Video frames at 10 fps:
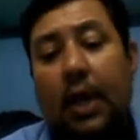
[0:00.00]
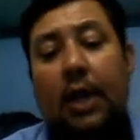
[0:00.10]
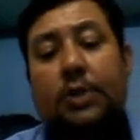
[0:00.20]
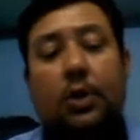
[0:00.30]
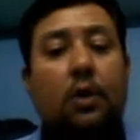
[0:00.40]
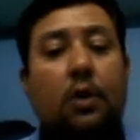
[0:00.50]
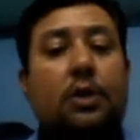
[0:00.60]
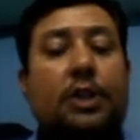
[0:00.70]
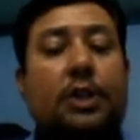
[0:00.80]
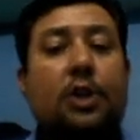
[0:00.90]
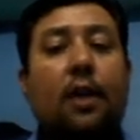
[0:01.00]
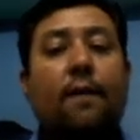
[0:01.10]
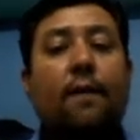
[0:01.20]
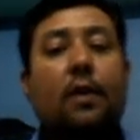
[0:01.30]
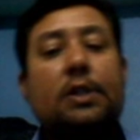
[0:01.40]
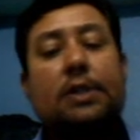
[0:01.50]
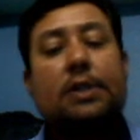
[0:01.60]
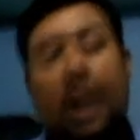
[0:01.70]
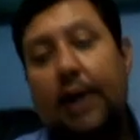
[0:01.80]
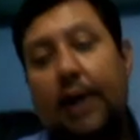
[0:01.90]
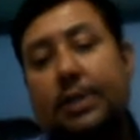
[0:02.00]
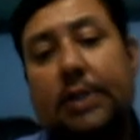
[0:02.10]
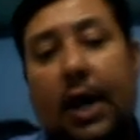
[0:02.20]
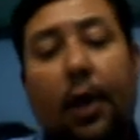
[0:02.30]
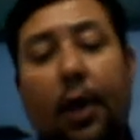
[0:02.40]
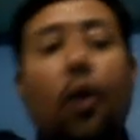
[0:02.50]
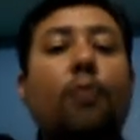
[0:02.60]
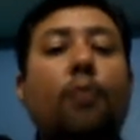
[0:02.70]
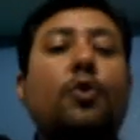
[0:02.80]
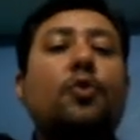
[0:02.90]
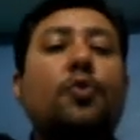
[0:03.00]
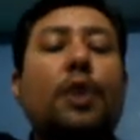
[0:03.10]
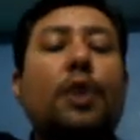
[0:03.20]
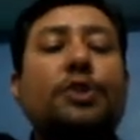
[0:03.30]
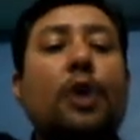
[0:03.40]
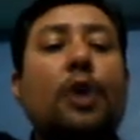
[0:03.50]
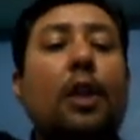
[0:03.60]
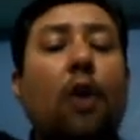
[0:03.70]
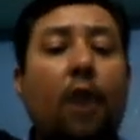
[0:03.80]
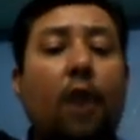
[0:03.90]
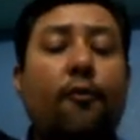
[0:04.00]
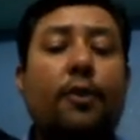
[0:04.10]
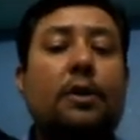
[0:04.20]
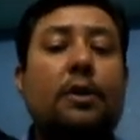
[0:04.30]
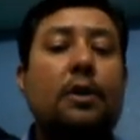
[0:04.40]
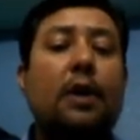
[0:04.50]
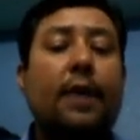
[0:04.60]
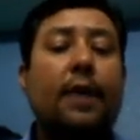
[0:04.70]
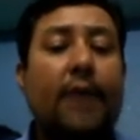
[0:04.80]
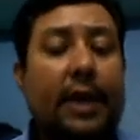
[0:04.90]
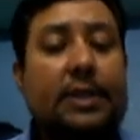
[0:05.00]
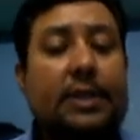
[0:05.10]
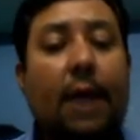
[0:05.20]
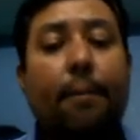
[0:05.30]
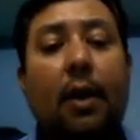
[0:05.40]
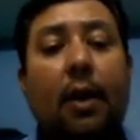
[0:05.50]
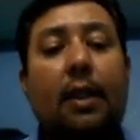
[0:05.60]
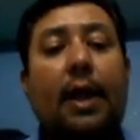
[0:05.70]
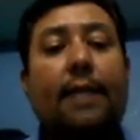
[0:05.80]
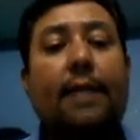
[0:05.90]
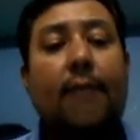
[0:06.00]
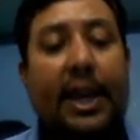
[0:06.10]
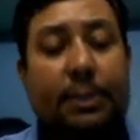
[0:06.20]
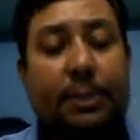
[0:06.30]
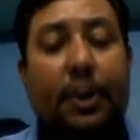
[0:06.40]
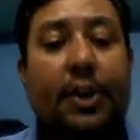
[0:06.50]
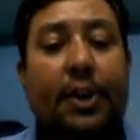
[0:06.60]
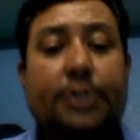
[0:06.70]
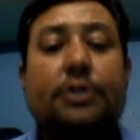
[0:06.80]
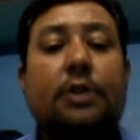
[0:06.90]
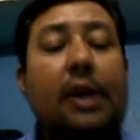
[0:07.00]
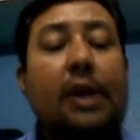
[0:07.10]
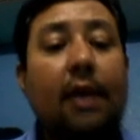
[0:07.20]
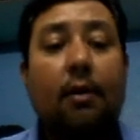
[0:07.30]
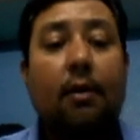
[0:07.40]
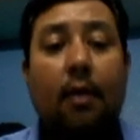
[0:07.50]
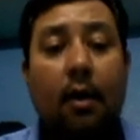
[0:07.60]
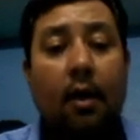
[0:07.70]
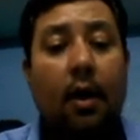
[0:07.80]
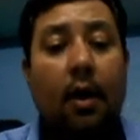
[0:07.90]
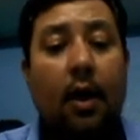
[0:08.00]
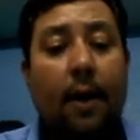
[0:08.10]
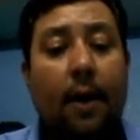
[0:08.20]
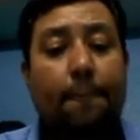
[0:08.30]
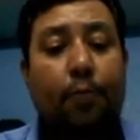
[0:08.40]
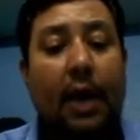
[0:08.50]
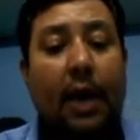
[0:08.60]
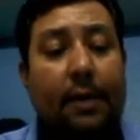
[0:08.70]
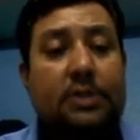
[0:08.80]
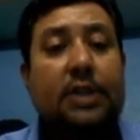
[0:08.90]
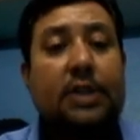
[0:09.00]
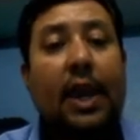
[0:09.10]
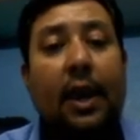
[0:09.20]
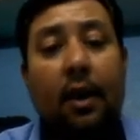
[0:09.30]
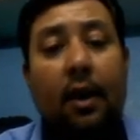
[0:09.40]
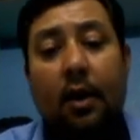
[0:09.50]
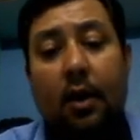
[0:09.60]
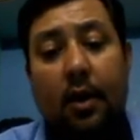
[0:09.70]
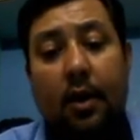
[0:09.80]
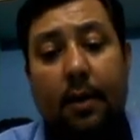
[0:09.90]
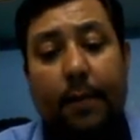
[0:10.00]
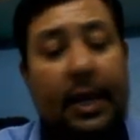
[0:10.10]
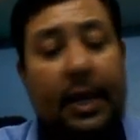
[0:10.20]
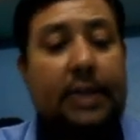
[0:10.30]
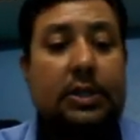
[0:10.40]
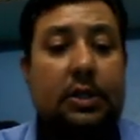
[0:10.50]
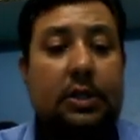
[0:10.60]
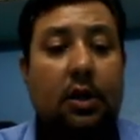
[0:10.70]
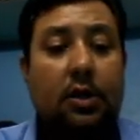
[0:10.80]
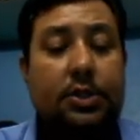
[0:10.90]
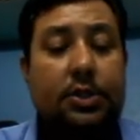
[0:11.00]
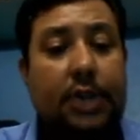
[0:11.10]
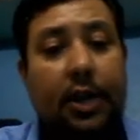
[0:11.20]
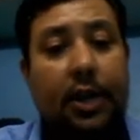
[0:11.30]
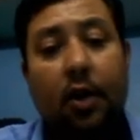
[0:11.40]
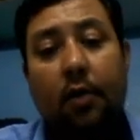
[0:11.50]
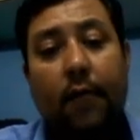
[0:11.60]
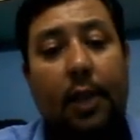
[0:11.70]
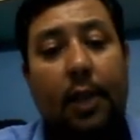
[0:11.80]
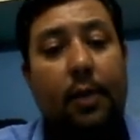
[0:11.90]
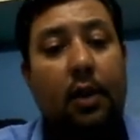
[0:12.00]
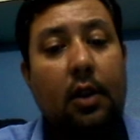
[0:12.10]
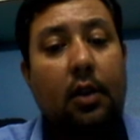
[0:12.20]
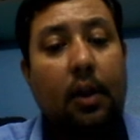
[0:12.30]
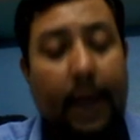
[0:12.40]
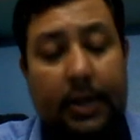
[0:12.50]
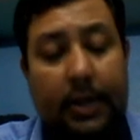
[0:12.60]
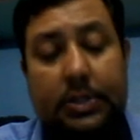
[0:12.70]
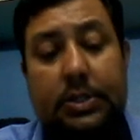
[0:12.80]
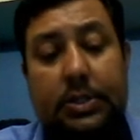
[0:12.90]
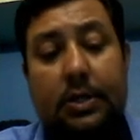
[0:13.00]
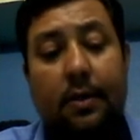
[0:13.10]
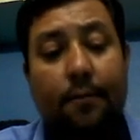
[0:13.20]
So that's all for this class. I hope you enjoy a lot with the example and the explanation here. I must say, please share your valuable comments in